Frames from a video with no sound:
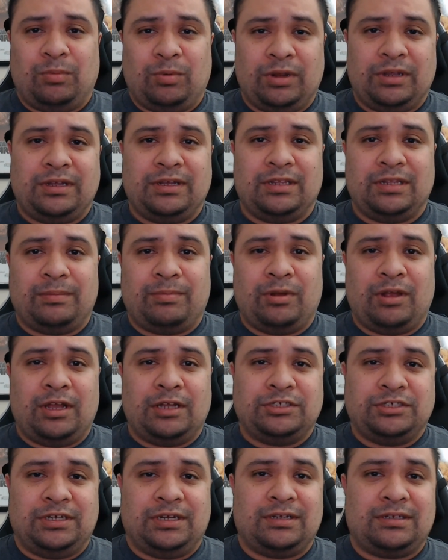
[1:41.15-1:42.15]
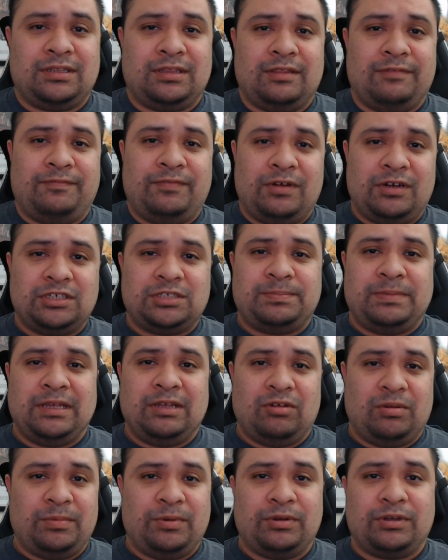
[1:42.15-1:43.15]
working on the project, the first being
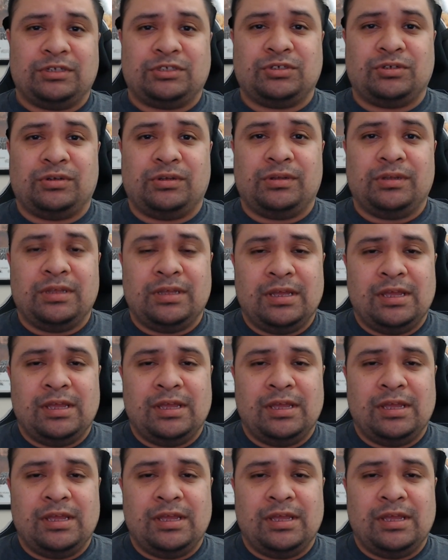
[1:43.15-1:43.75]
remote control.